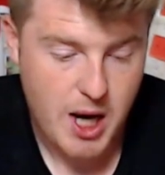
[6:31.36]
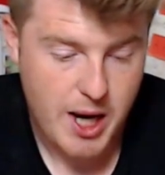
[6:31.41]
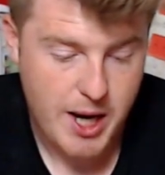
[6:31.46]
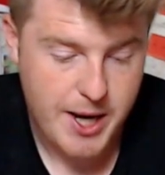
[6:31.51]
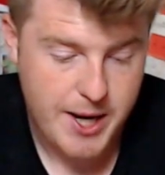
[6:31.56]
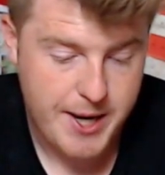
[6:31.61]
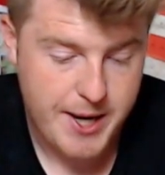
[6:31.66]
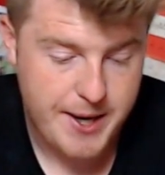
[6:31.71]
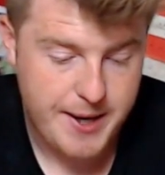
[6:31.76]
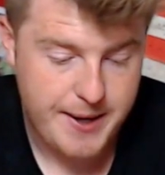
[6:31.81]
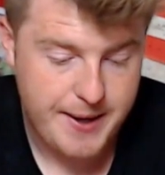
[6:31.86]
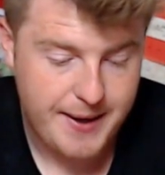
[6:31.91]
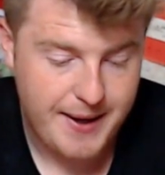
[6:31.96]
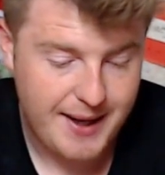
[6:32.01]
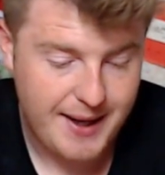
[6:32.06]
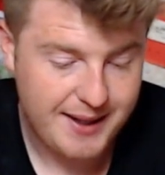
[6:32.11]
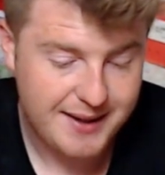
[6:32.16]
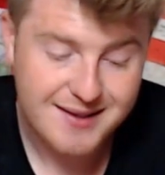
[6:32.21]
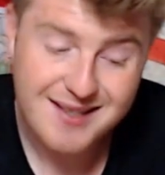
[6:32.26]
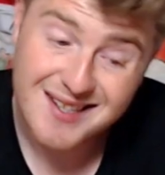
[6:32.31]

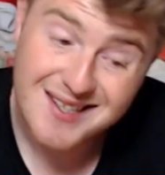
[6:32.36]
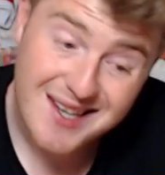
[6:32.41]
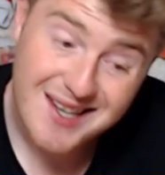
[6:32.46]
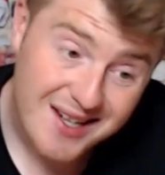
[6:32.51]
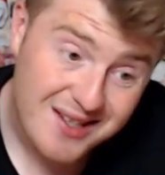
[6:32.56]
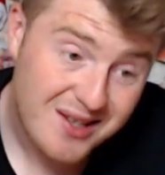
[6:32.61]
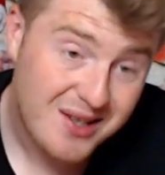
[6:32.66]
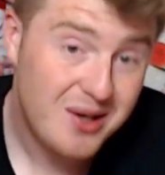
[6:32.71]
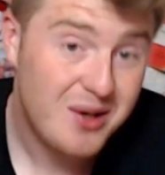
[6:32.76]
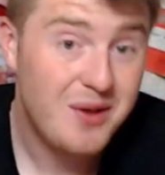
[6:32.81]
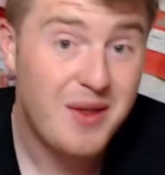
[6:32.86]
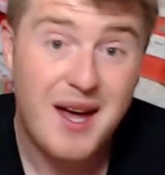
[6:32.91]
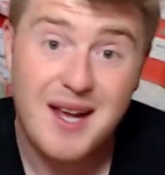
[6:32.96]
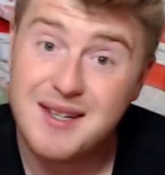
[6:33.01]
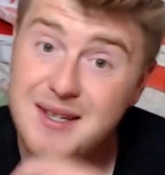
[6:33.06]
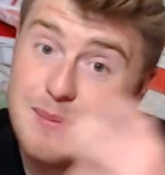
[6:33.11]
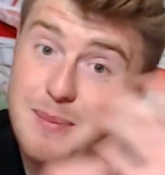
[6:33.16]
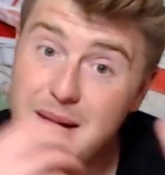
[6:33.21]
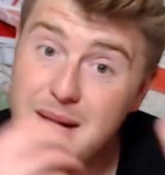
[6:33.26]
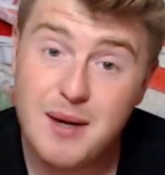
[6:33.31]
And as I said, you know, that
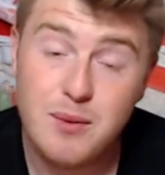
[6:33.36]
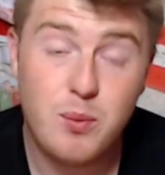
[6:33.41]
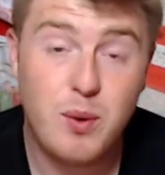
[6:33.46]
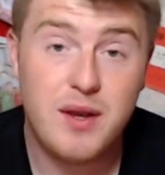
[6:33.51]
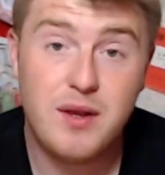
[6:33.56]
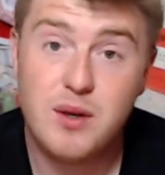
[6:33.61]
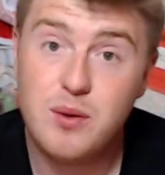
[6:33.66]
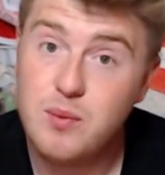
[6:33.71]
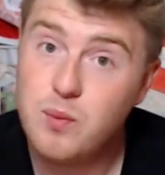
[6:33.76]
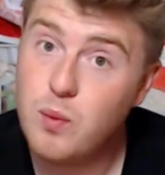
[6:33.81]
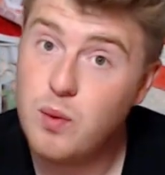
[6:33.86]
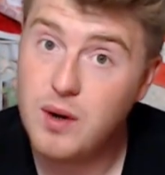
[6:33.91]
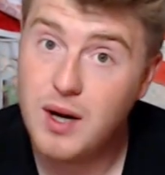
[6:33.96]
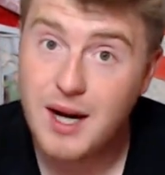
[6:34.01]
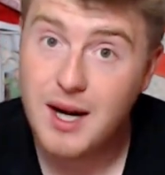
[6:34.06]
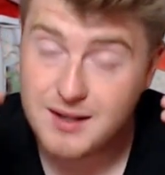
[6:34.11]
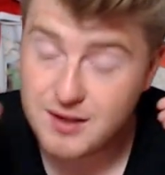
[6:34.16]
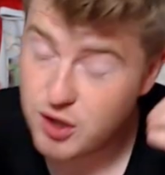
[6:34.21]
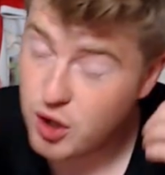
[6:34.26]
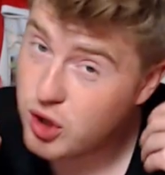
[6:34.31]
debate, whether,
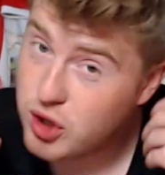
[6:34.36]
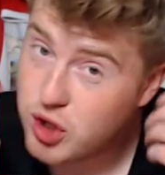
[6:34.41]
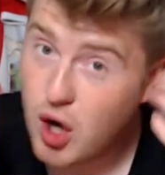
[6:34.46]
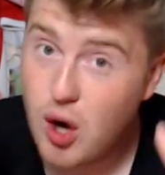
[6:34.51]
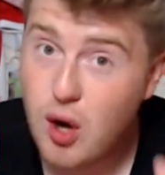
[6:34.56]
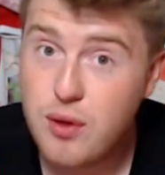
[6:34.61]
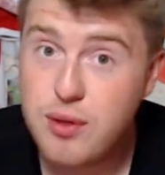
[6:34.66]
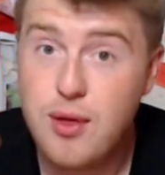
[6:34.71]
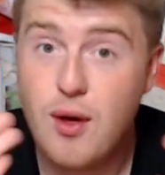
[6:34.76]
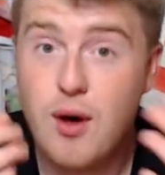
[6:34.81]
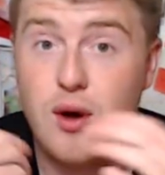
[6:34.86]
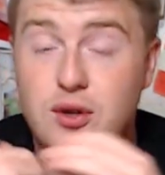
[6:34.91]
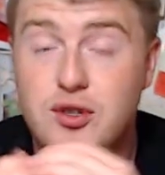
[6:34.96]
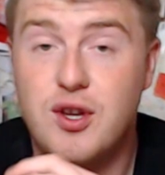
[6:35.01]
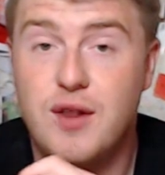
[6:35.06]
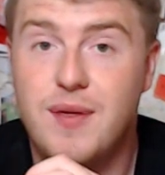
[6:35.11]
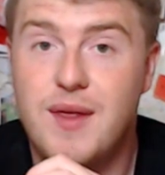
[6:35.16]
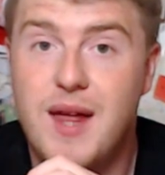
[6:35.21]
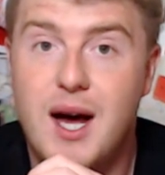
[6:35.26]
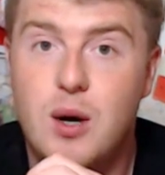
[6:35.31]
let's know your thoughts
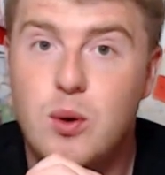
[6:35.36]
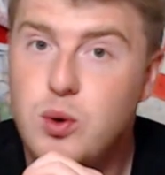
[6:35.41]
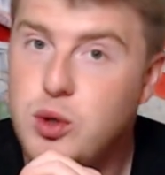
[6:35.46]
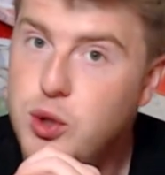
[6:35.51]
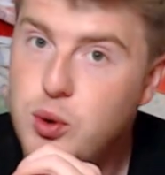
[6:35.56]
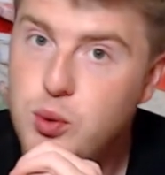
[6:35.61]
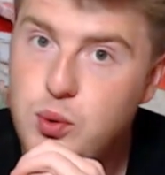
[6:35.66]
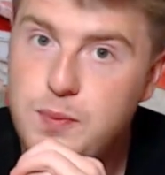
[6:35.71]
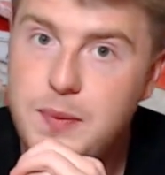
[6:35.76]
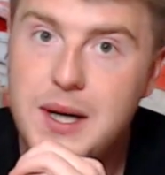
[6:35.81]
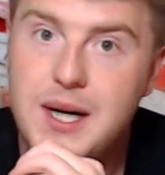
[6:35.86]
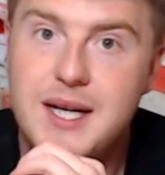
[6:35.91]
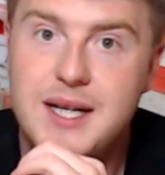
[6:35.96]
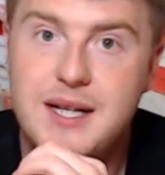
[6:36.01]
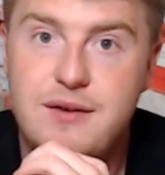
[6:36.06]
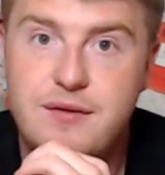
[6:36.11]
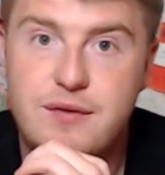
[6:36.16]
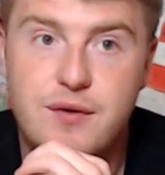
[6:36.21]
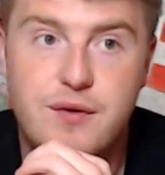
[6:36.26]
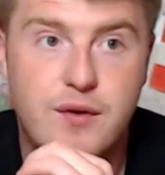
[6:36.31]
on that. Who you
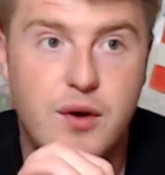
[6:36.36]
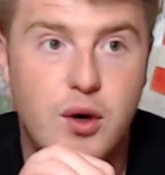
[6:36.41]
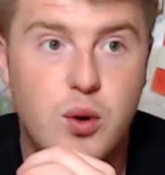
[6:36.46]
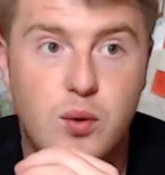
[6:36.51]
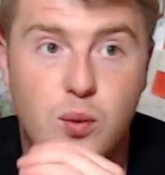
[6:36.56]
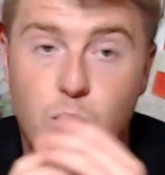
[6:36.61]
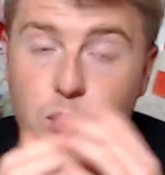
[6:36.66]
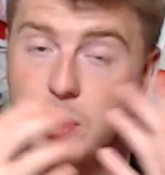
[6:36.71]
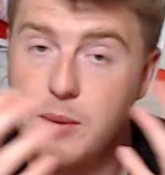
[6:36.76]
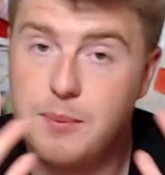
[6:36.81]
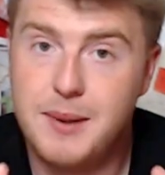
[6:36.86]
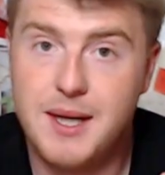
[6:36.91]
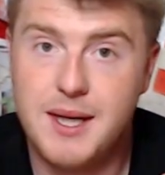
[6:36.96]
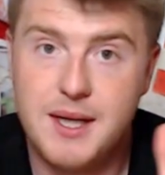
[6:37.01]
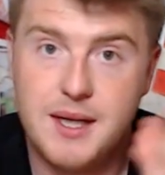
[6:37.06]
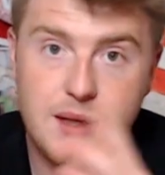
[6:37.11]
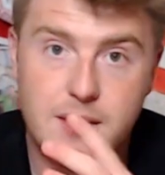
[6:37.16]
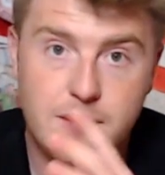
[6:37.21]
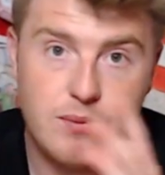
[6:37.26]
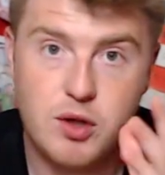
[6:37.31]
believe will
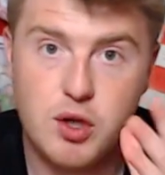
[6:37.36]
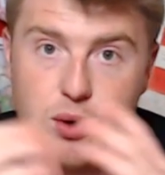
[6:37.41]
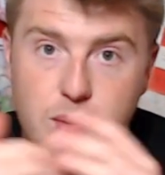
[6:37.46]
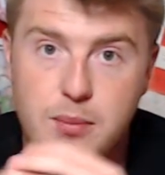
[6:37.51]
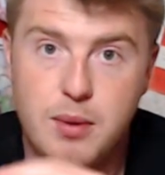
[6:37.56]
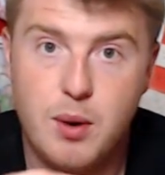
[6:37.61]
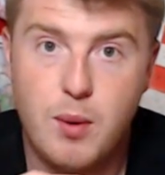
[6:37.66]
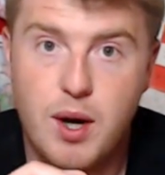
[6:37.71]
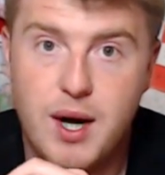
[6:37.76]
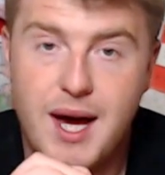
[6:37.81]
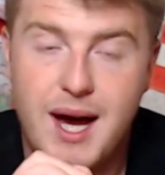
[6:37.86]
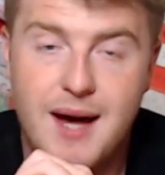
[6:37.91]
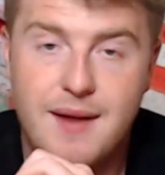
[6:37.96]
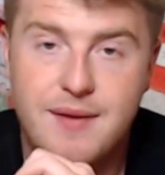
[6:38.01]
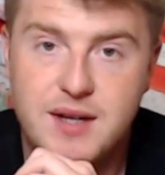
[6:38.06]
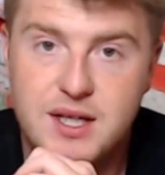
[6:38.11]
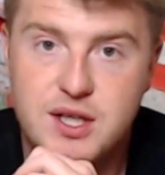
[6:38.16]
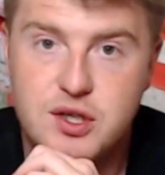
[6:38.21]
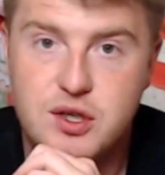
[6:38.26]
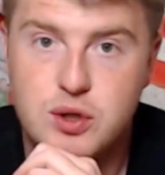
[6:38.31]
be the number one out of
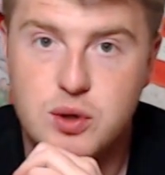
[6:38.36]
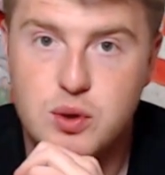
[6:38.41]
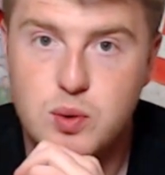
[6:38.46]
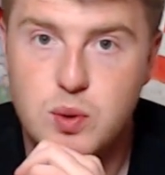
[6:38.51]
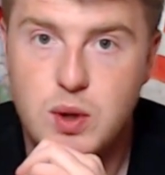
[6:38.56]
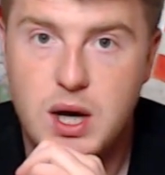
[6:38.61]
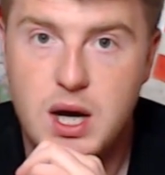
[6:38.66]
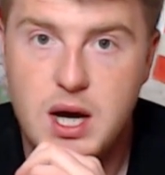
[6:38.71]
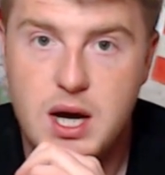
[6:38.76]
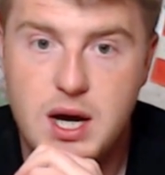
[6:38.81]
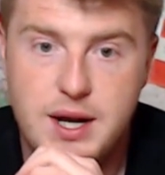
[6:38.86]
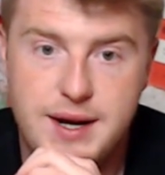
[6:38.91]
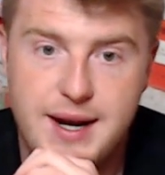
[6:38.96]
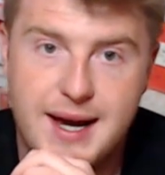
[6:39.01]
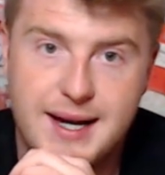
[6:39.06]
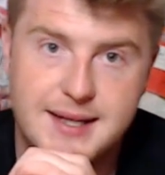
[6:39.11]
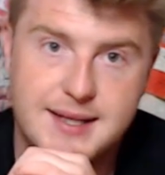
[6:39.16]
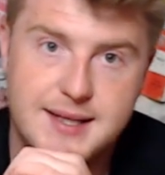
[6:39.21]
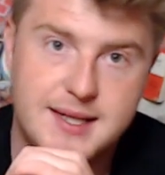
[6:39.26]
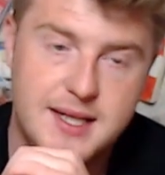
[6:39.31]
these two
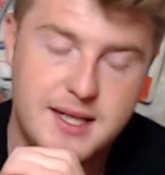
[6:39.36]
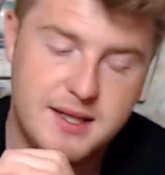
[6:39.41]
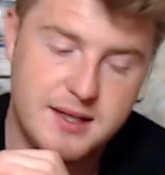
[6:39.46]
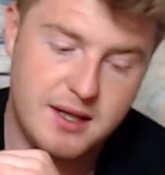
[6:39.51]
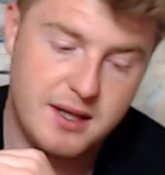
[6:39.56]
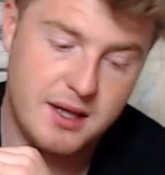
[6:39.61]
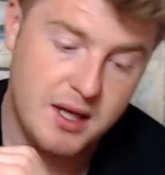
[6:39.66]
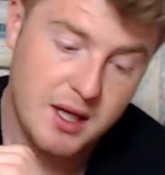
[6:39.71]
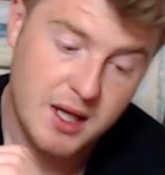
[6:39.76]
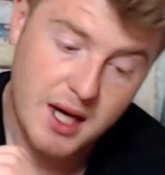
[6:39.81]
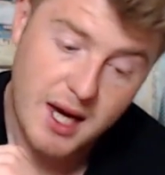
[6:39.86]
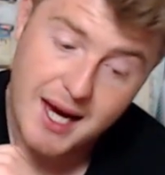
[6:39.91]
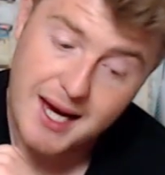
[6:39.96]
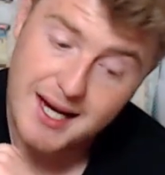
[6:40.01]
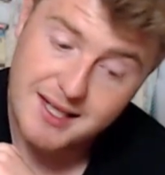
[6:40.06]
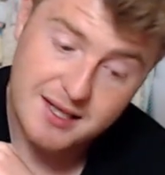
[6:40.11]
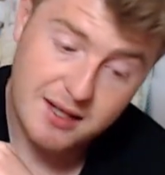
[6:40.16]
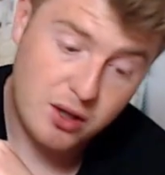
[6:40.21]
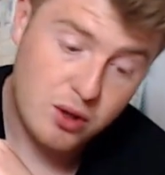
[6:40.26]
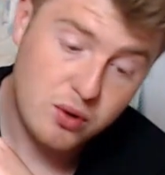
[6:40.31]
next season.
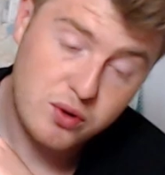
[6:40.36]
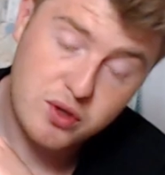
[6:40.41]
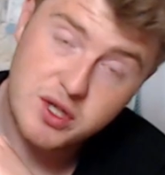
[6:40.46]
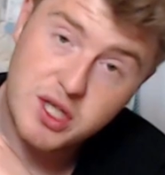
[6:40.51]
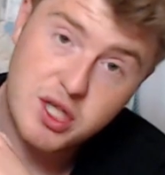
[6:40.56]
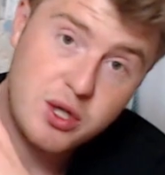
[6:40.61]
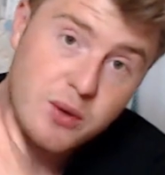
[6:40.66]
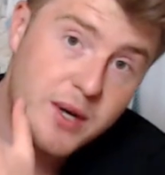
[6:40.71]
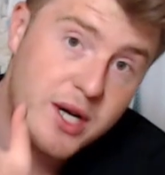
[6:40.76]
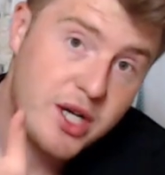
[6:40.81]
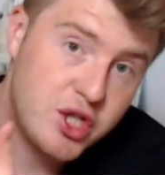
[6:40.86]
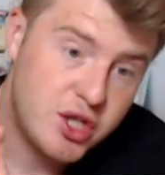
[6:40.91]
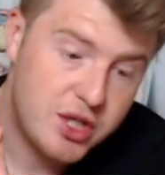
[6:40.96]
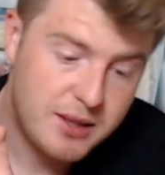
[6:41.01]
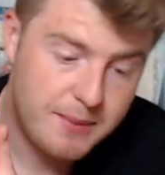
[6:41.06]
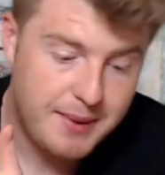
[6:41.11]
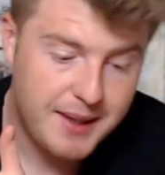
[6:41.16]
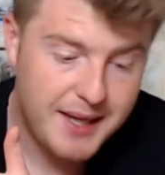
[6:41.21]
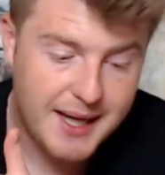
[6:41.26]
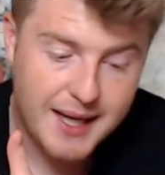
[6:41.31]
It's a good situation
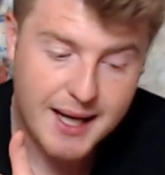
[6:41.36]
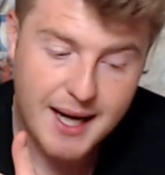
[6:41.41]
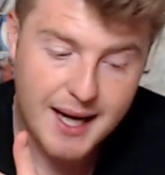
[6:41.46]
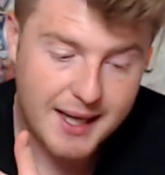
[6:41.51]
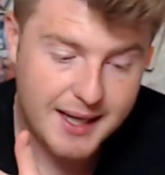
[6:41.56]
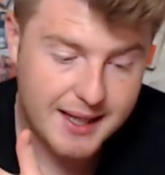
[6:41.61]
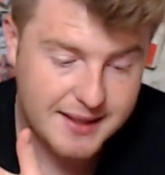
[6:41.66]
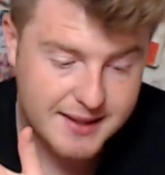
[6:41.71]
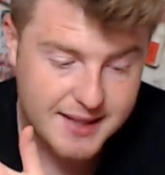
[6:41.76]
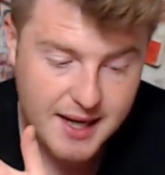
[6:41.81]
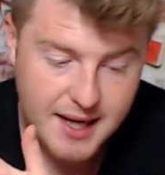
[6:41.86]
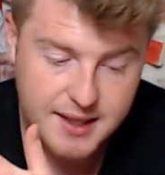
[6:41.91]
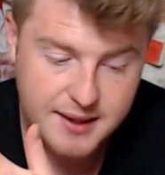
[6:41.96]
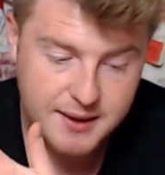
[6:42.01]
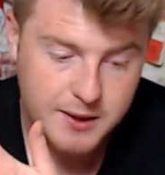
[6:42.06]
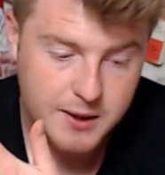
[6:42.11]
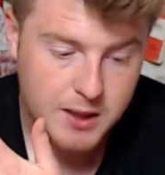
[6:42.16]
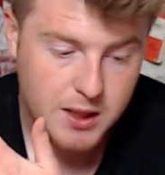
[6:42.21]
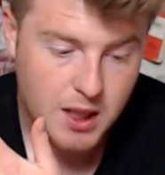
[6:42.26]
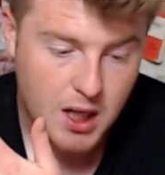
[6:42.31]
to be in, like I said.
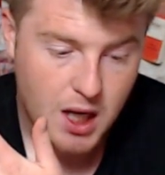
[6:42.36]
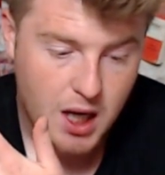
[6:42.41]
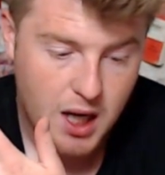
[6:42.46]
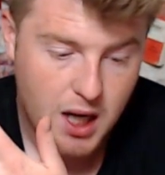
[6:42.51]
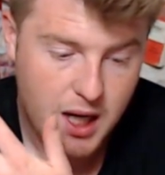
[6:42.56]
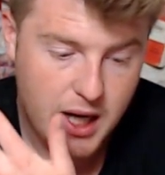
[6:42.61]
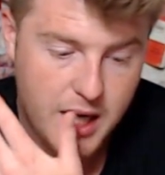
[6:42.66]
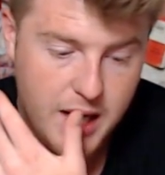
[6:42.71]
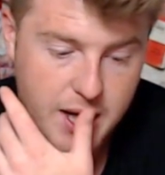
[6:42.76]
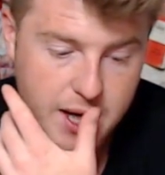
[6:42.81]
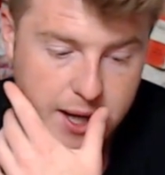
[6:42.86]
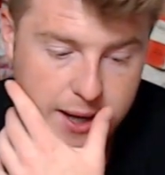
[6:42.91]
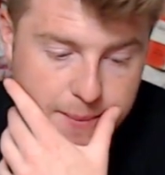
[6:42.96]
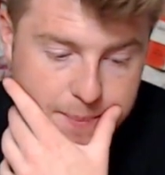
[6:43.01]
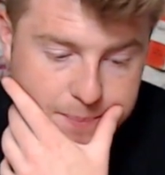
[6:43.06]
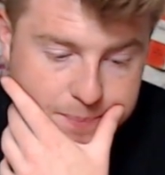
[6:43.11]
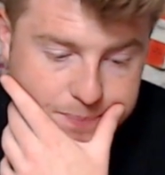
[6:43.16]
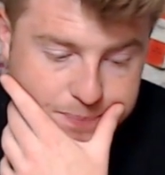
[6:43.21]
That's